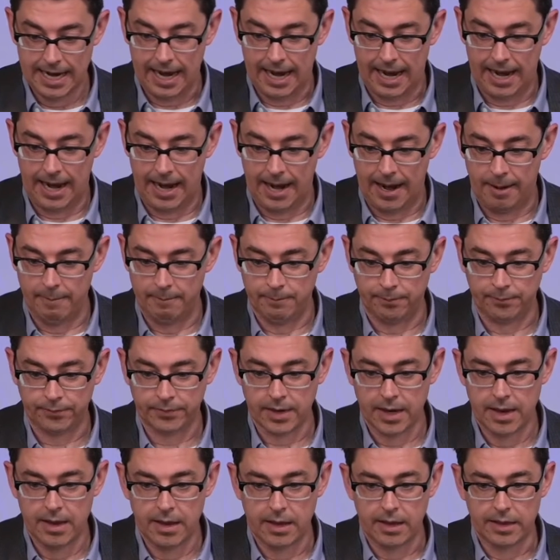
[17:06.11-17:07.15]

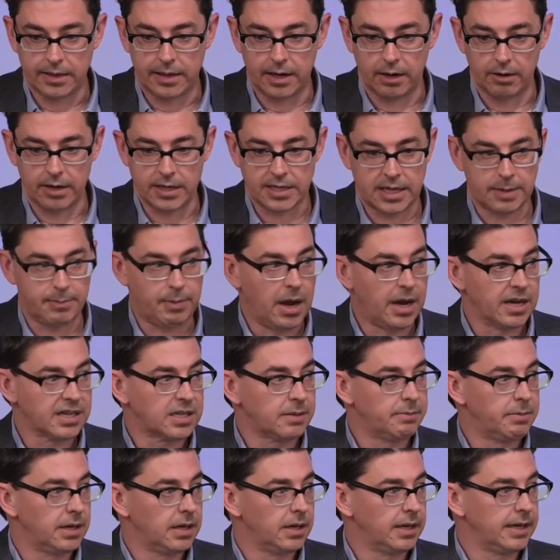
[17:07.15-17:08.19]
There is the
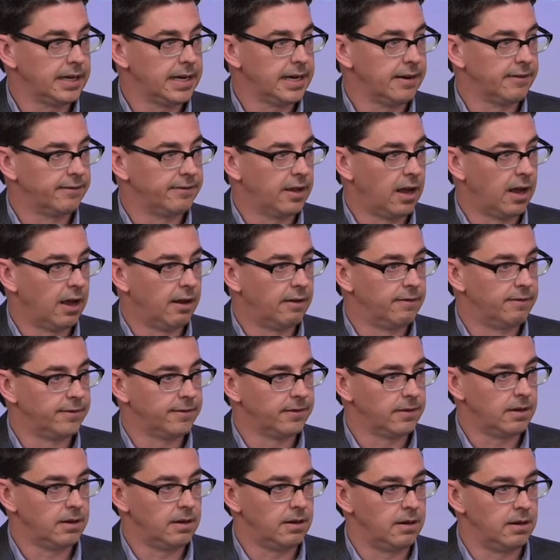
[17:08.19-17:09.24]
possibility
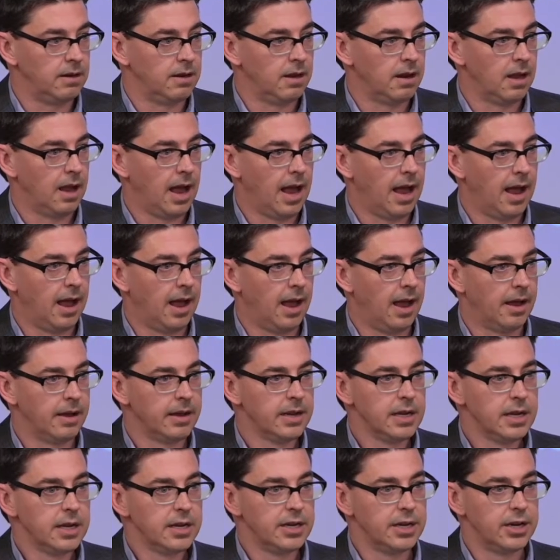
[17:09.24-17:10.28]
of
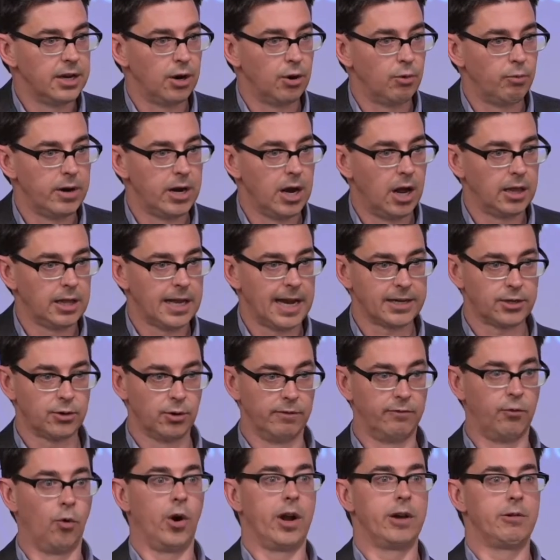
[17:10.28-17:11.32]
we all like
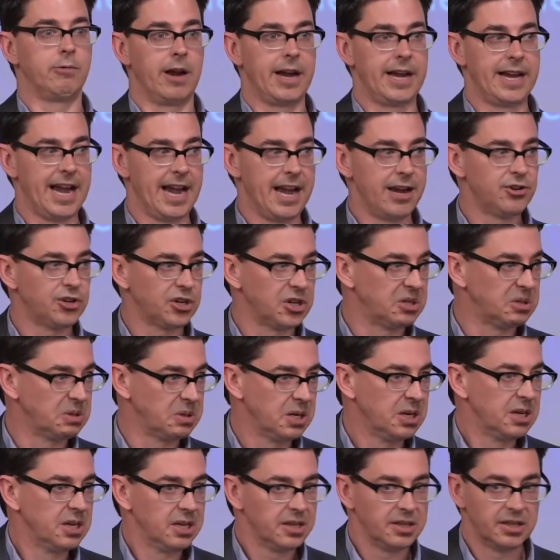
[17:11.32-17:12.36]
to avoid radiation.
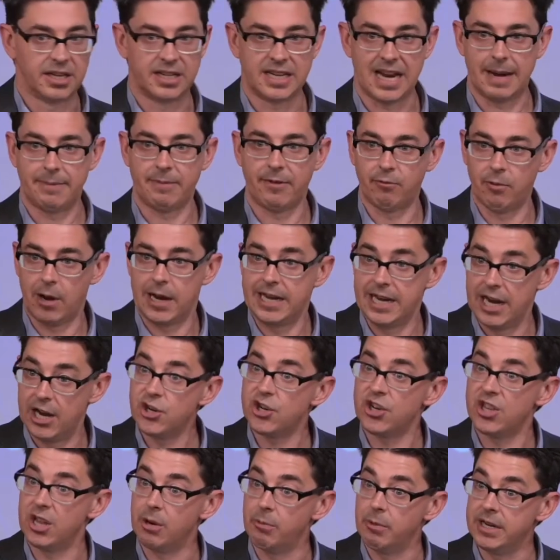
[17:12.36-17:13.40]
The type of
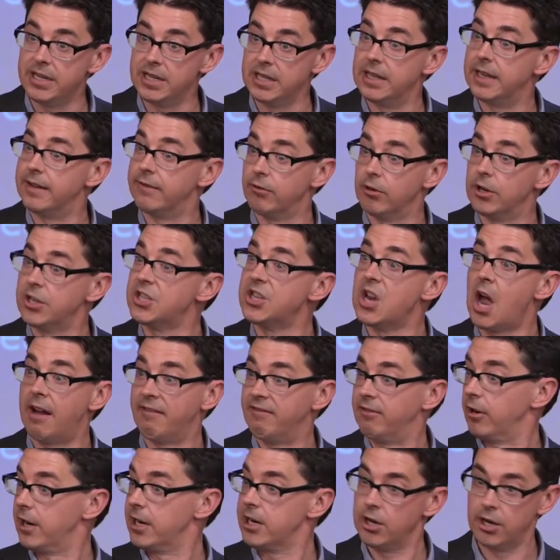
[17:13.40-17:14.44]
radiation that we deliver is
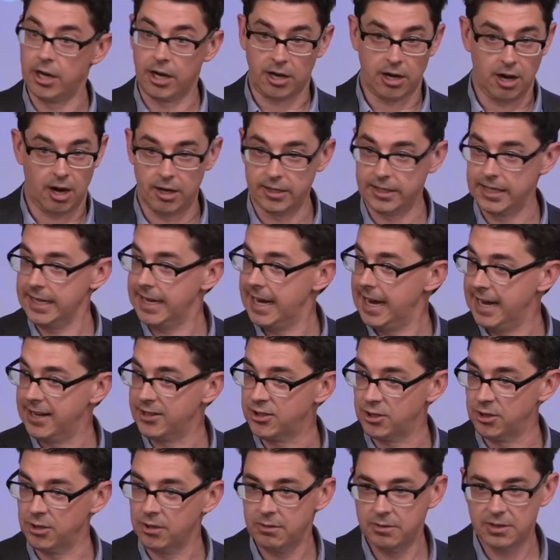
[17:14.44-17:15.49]
not very good at causing
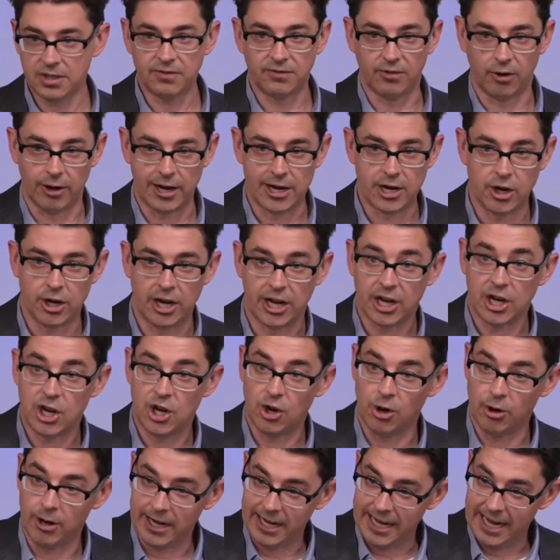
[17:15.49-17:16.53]
cancer. It's very good at
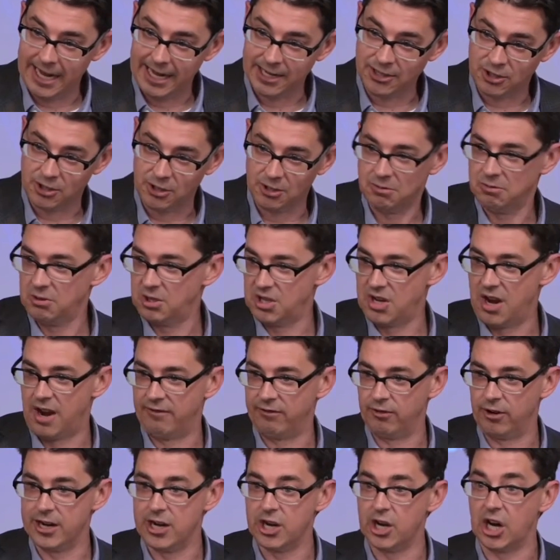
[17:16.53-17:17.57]
curing cancer. It's
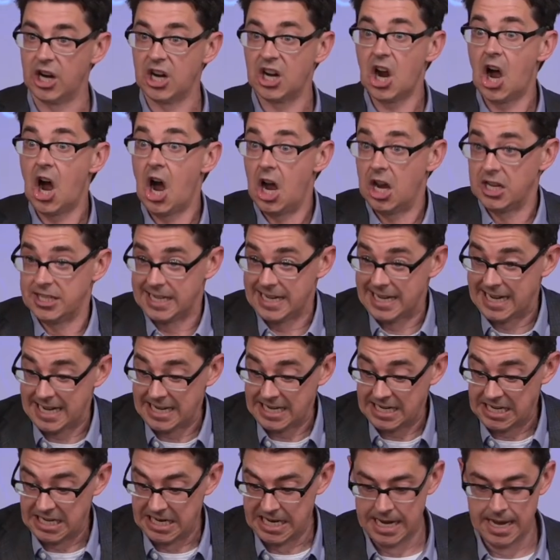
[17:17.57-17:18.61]
not very good at causing
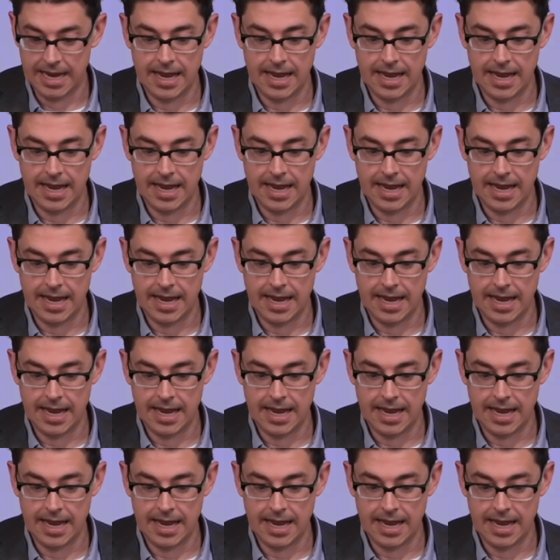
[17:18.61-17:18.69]
it.